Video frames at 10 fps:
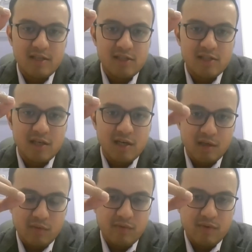reaches the
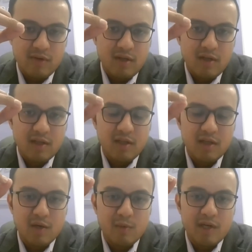
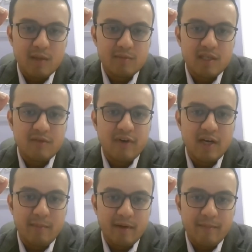nerve becomes inflamed.